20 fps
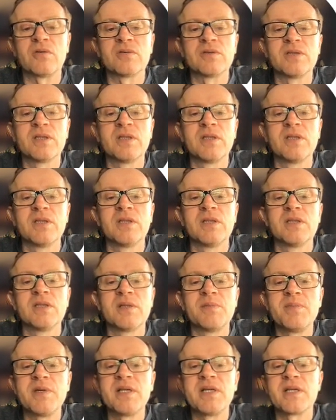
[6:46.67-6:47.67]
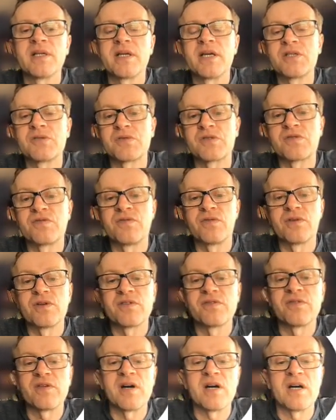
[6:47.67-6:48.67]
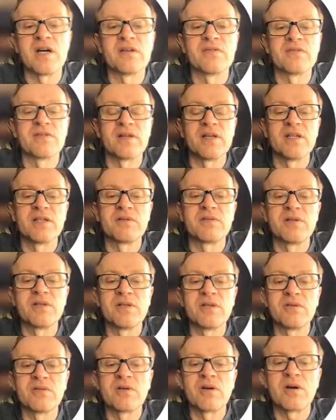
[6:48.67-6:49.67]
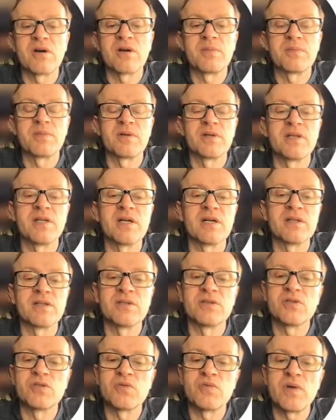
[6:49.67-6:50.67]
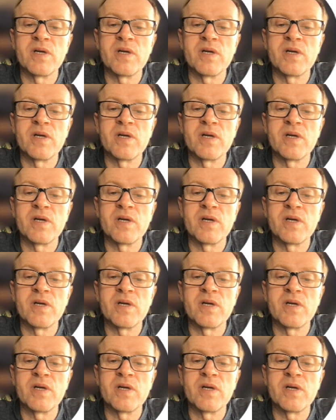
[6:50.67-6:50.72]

The median age was 45, and there were no carp younger than 20.